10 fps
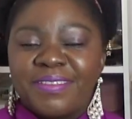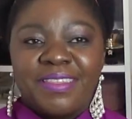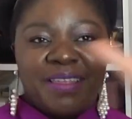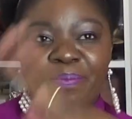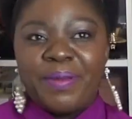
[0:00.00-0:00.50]

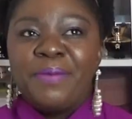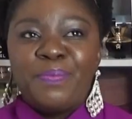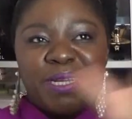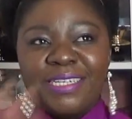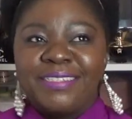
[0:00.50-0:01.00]
The
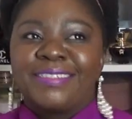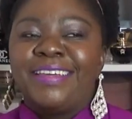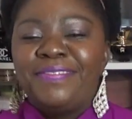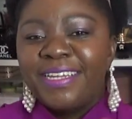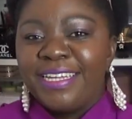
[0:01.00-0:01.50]
bourbon is
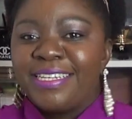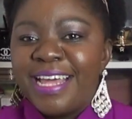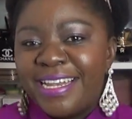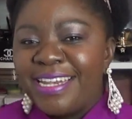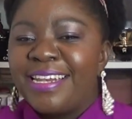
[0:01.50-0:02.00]
giving it
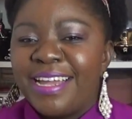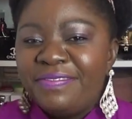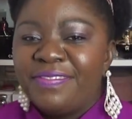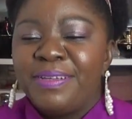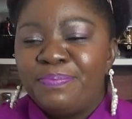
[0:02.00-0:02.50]
that
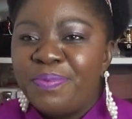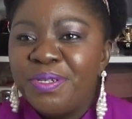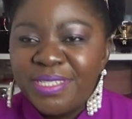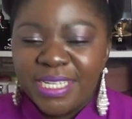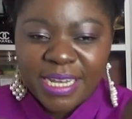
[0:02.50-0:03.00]
lovely
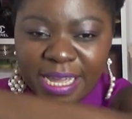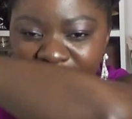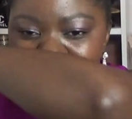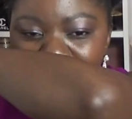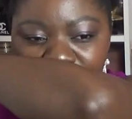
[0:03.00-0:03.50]

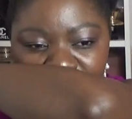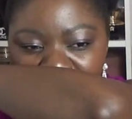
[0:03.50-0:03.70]
booziness.